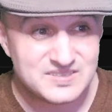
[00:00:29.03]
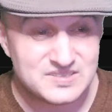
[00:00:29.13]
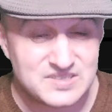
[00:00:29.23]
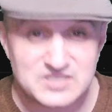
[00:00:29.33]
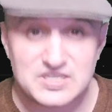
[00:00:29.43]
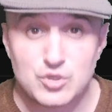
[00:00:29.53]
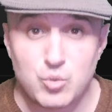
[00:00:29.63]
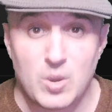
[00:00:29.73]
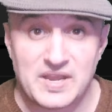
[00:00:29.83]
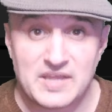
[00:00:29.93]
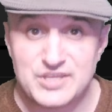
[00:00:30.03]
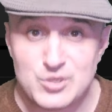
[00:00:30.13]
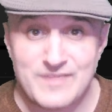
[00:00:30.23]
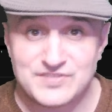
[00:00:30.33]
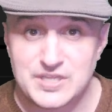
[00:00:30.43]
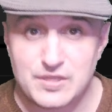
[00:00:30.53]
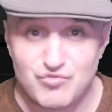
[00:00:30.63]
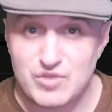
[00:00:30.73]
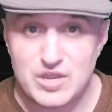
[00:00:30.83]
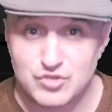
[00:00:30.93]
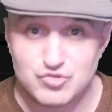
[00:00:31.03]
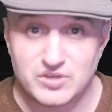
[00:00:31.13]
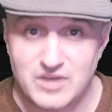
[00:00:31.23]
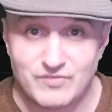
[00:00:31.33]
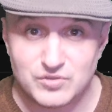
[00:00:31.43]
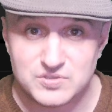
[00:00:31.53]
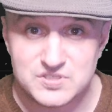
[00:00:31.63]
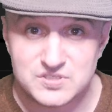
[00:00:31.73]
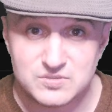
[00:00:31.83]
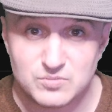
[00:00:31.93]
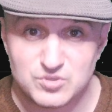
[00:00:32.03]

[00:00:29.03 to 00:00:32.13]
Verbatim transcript: doesn't quite hit UFC 300 levels,